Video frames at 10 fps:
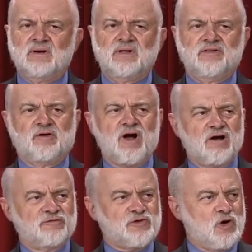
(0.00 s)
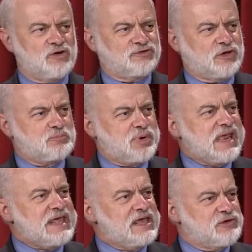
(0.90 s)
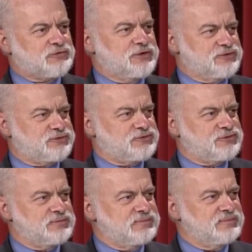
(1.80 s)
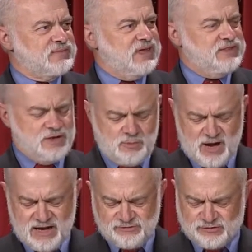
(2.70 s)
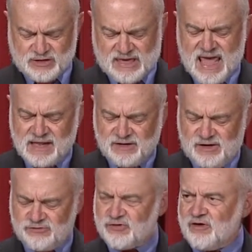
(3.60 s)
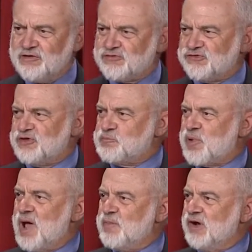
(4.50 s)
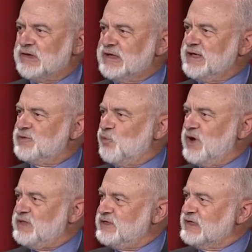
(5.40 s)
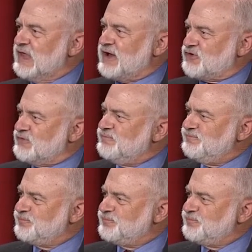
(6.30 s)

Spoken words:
There are, of course, competing interests in the debates. The candidates are interested primarily in winning the election,